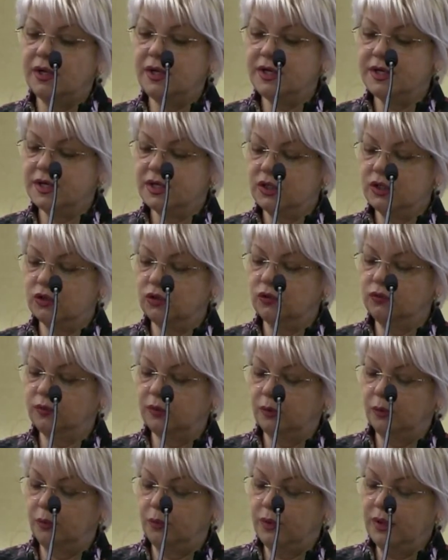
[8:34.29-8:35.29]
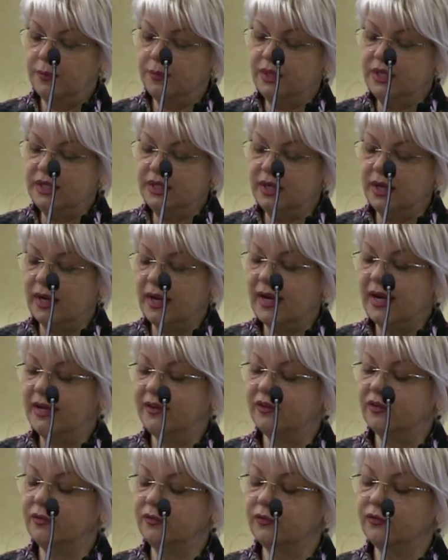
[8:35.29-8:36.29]
in a group of women
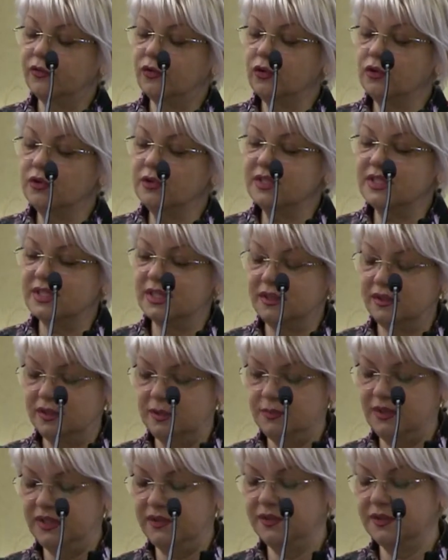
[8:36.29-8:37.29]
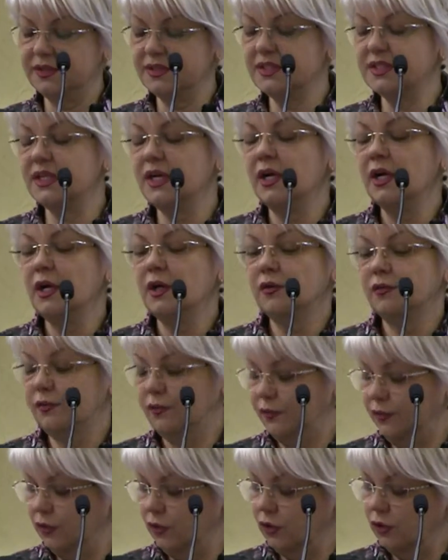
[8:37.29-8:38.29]
and four centimeters
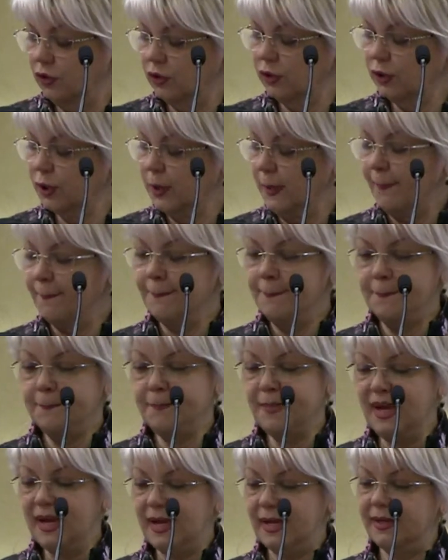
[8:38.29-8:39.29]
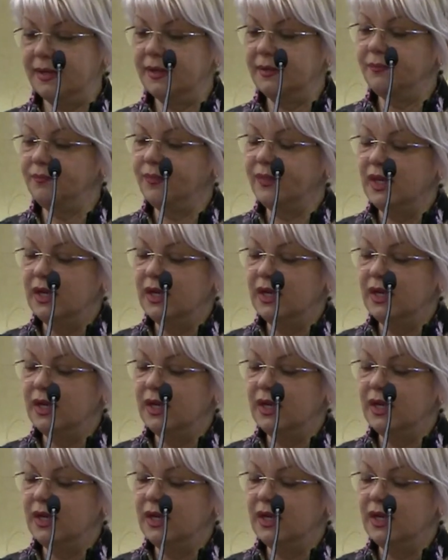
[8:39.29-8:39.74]
for men.